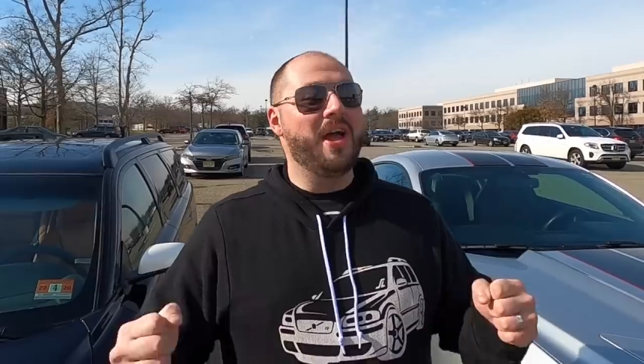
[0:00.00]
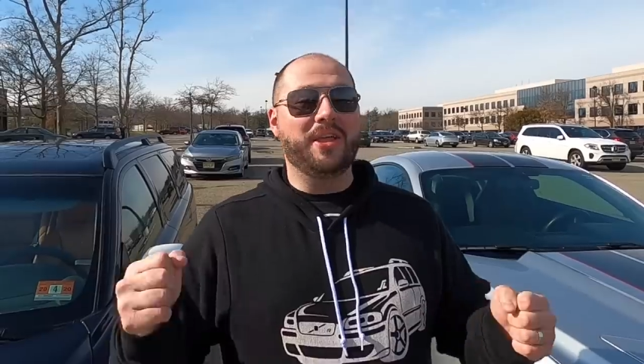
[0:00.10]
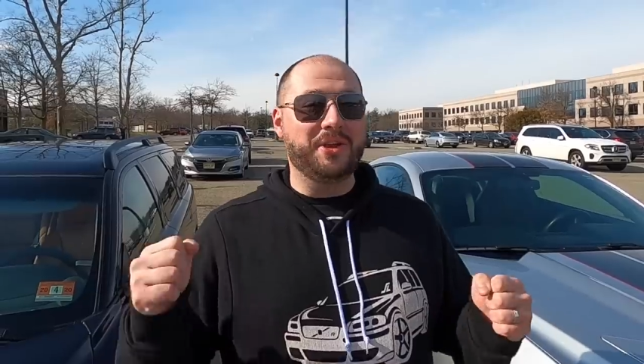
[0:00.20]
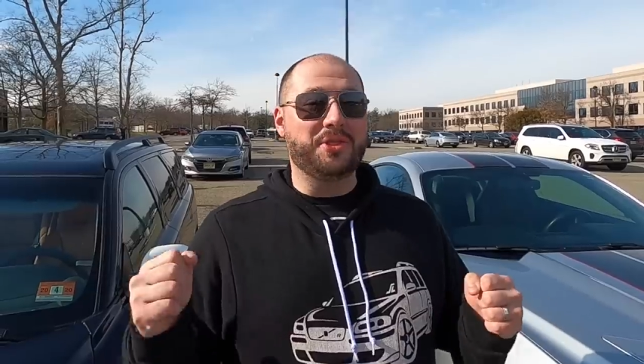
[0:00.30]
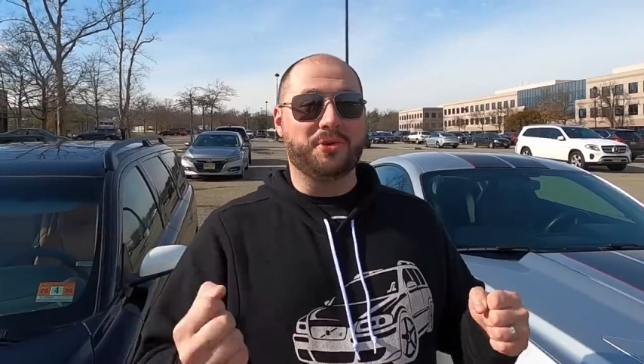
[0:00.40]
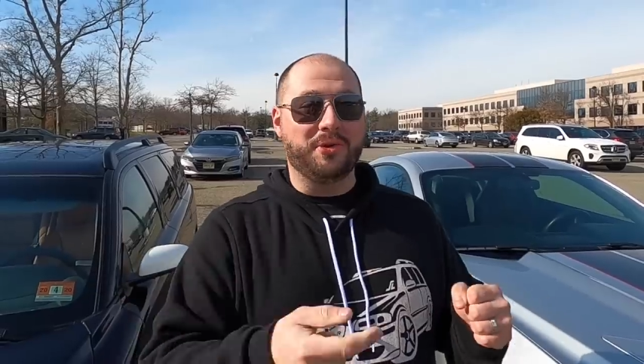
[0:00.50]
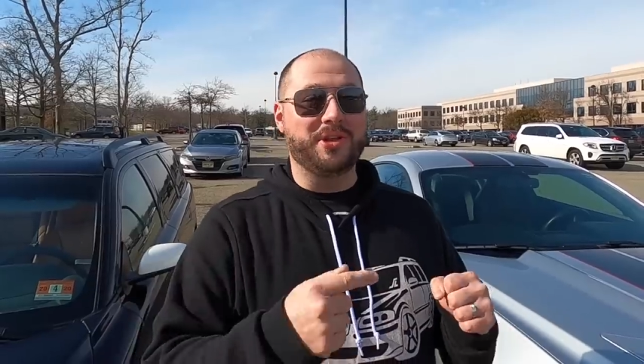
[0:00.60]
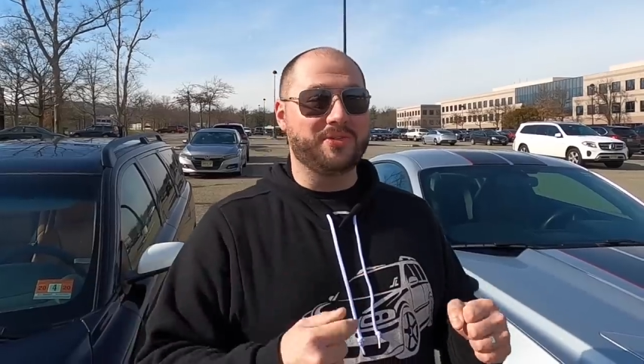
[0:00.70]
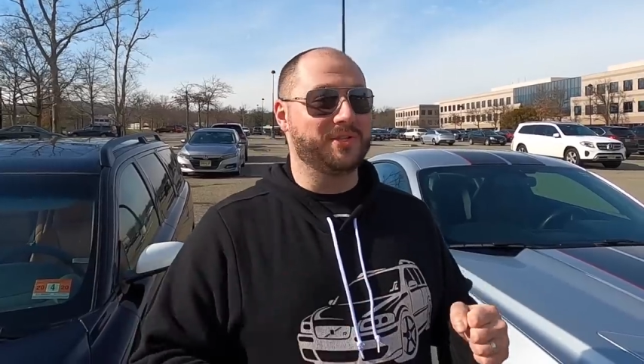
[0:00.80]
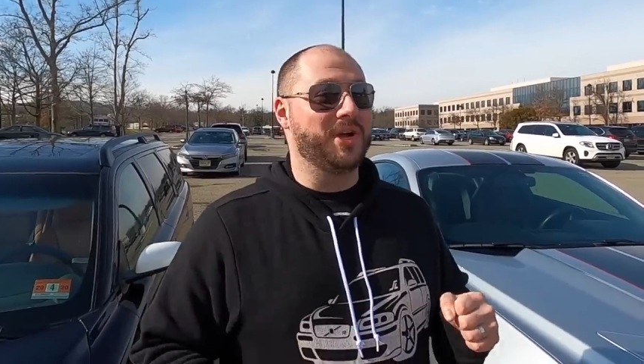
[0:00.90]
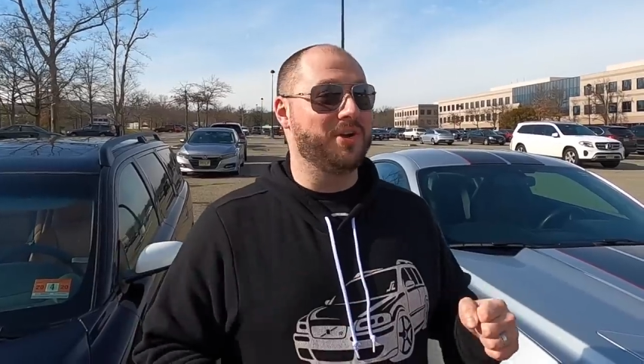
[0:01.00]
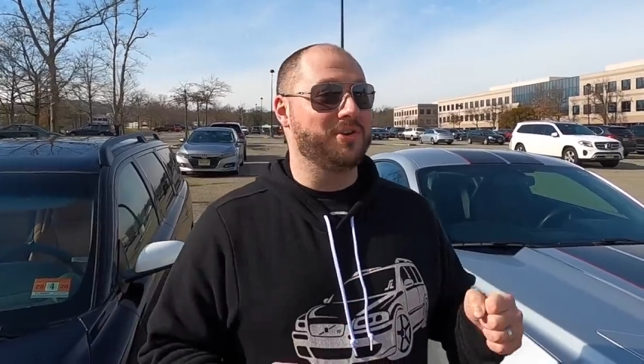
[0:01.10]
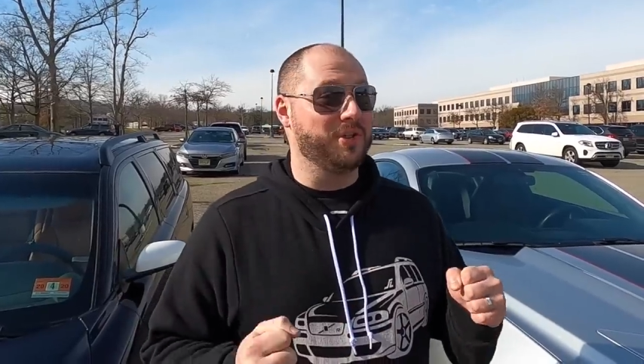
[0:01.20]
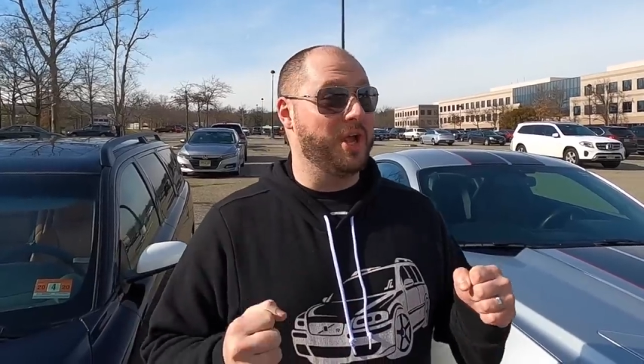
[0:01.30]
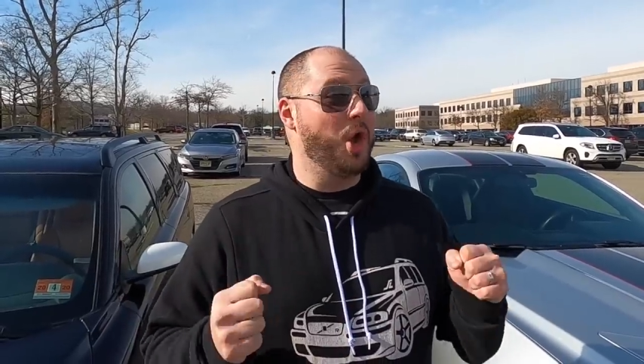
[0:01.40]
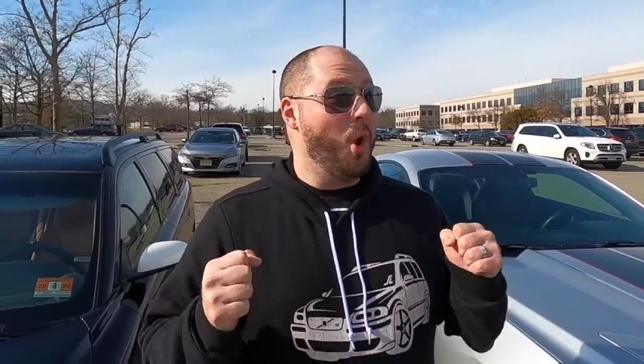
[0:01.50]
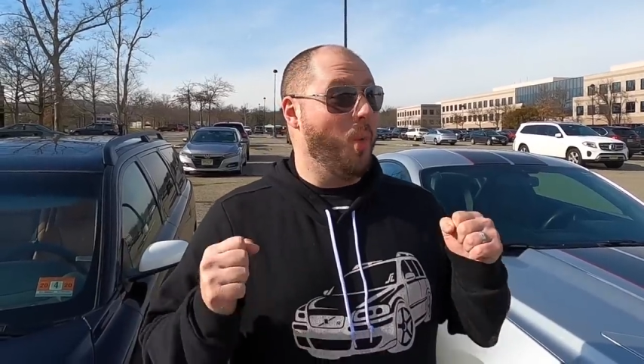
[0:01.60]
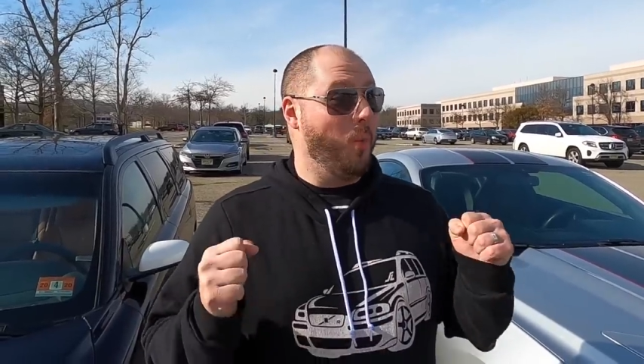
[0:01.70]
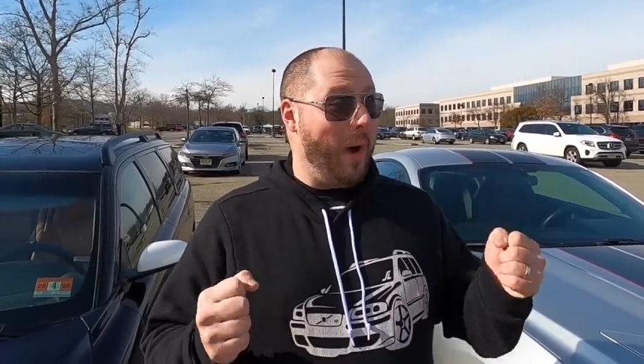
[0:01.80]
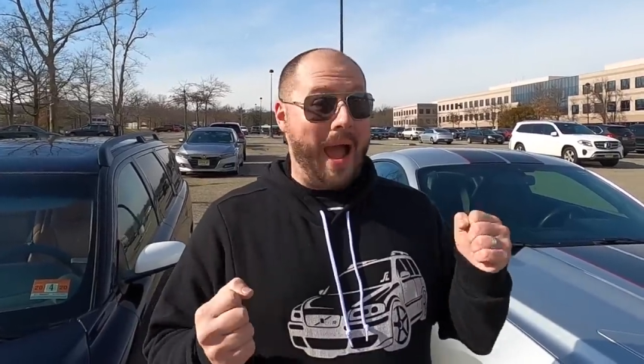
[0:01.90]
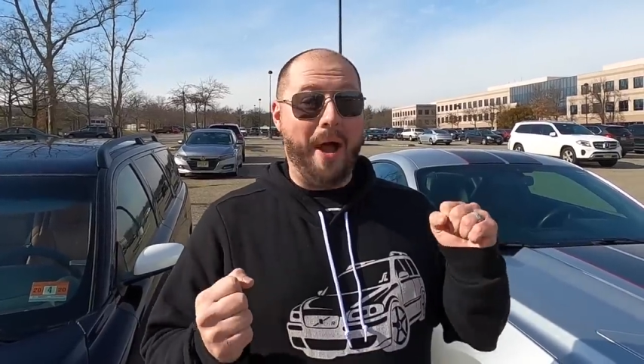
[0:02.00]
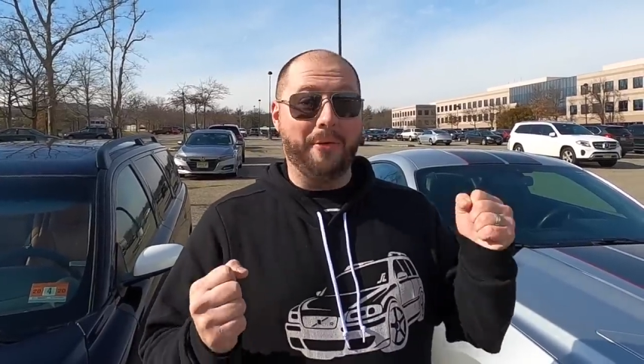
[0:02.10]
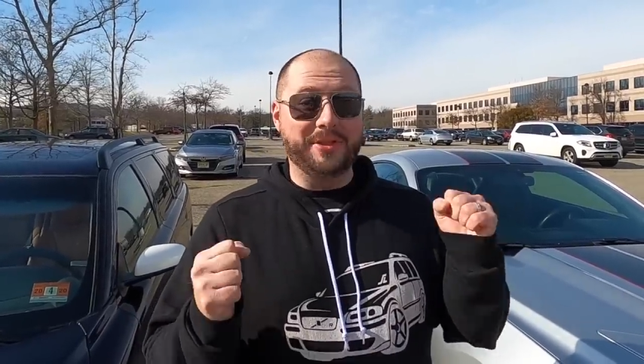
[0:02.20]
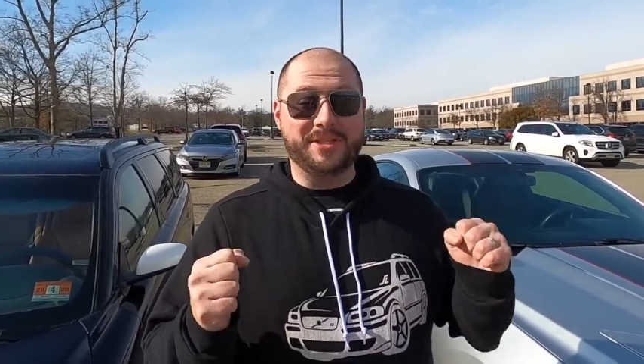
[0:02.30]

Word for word: And then you throw it into a turn, and you're like, wow,